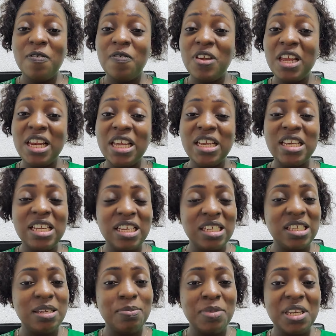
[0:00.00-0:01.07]
feeling
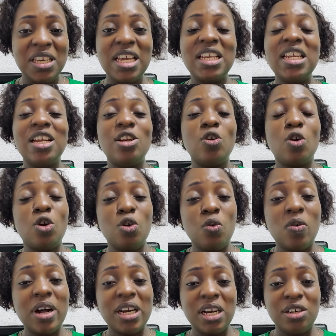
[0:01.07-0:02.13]
intimidated or
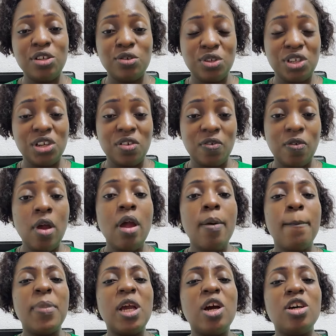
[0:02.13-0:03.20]
lower than yourself,
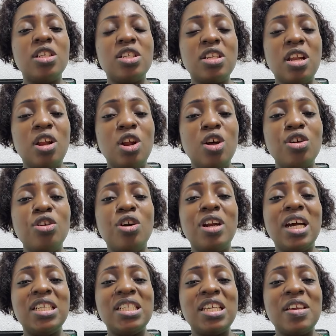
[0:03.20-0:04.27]
because the Lord God
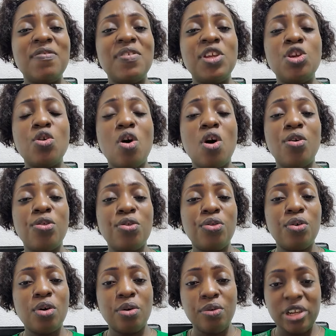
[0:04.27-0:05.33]
has given you
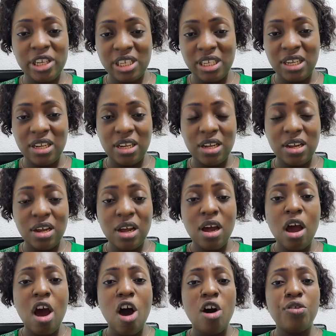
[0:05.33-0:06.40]
authority.
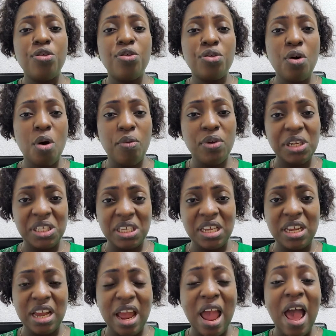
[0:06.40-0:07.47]

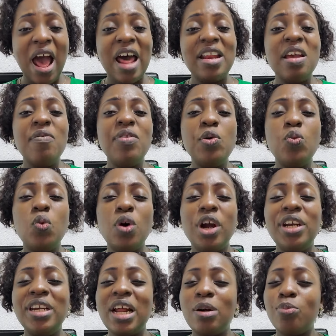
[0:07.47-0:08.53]
Authority. And every
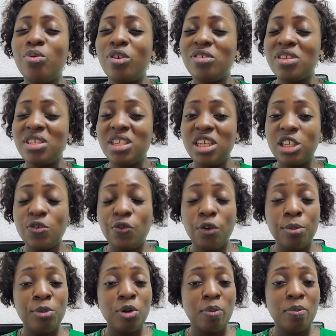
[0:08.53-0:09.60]
word that proceeds
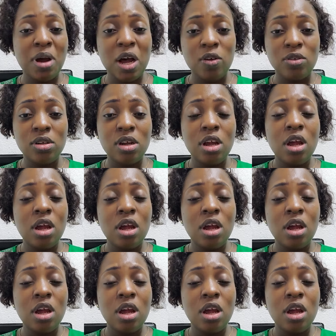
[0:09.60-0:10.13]
from your mouth,